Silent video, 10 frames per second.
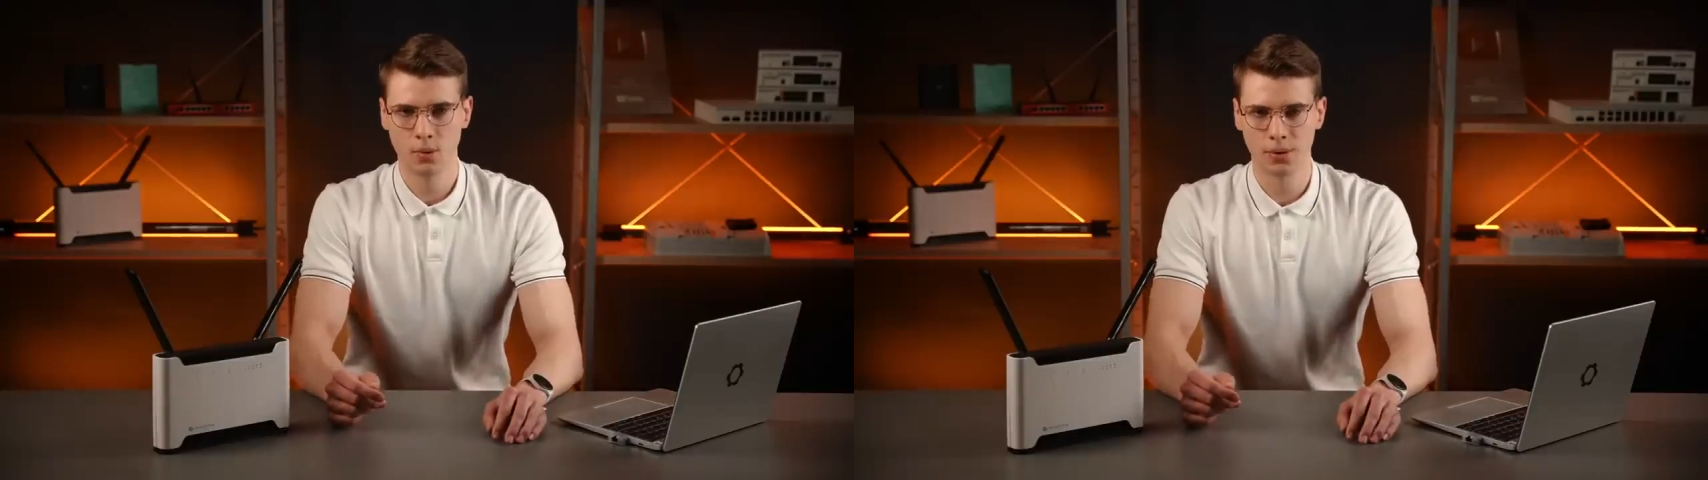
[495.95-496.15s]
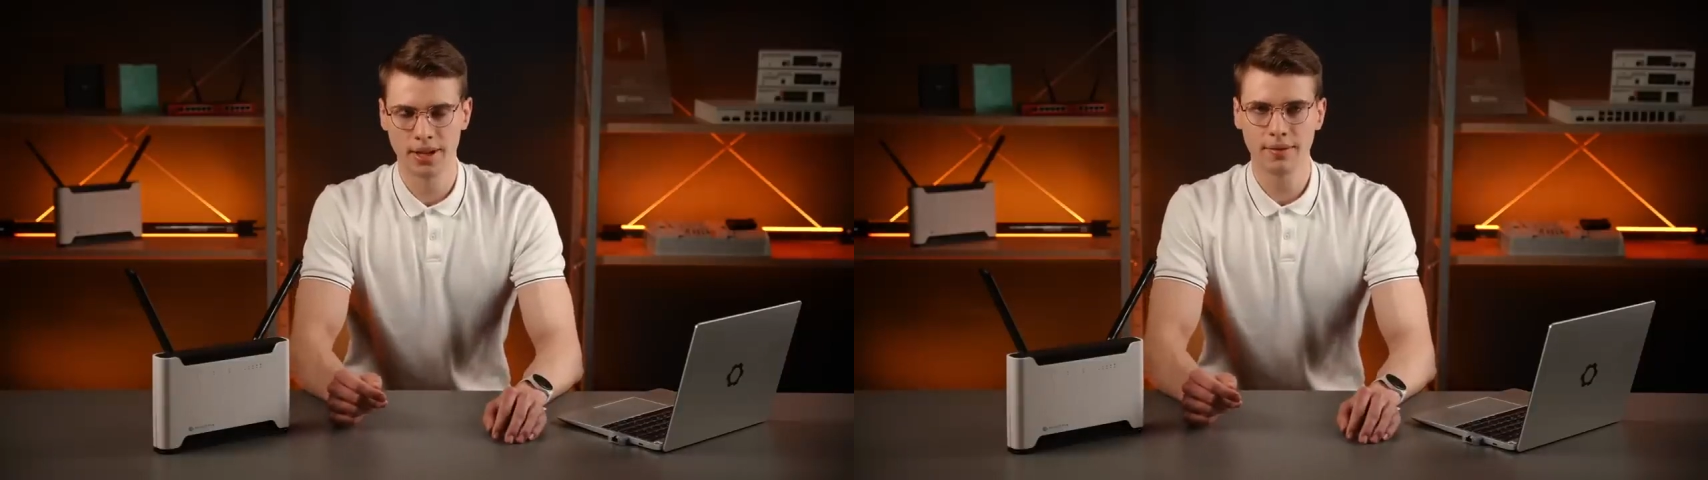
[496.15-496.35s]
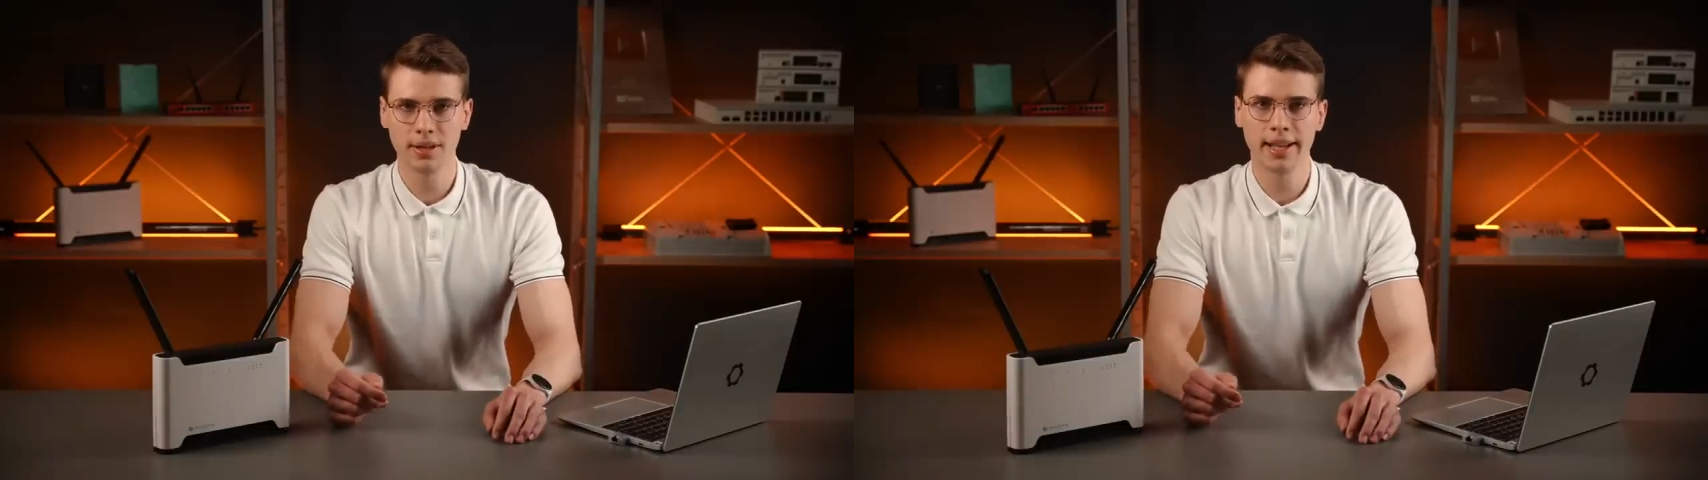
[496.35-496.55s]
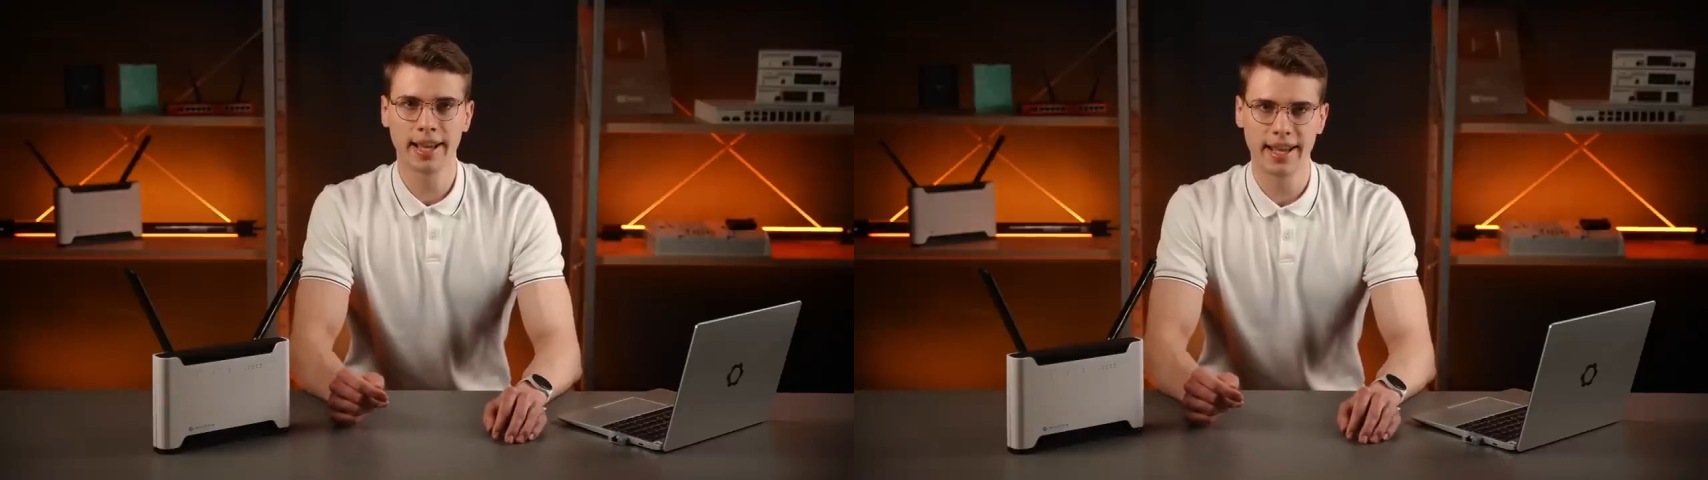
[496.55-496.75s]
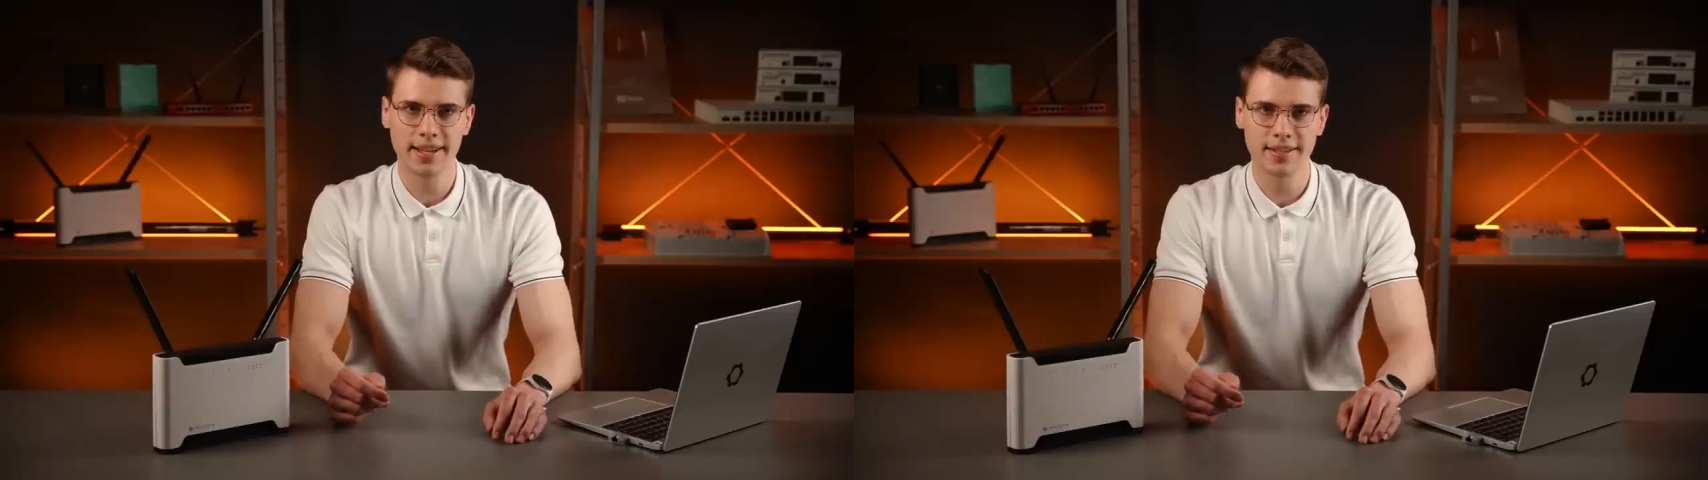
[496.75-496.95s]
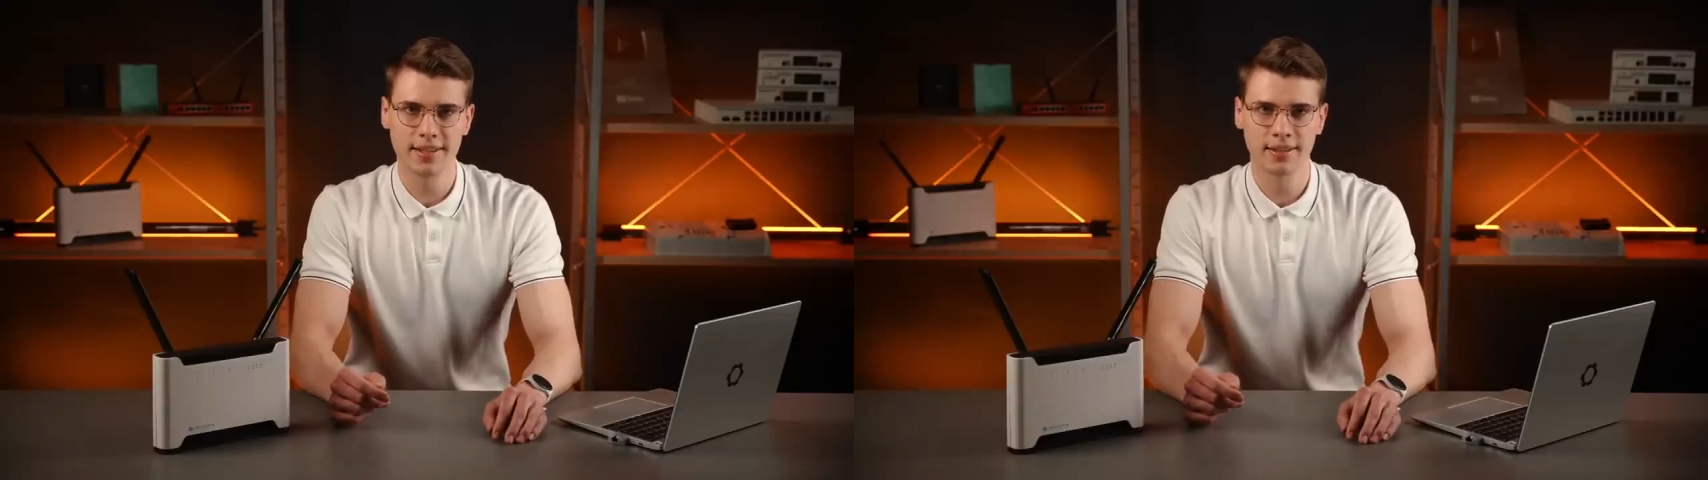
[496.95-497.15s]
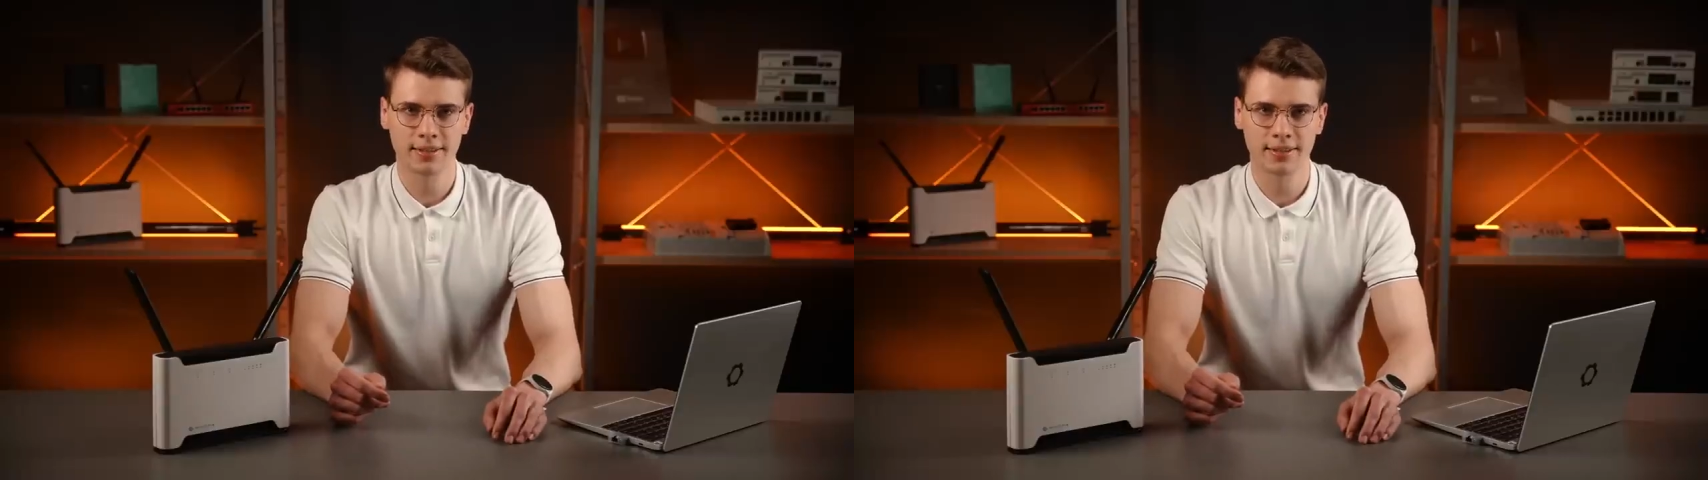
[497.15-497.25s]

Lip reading: Whatever the case,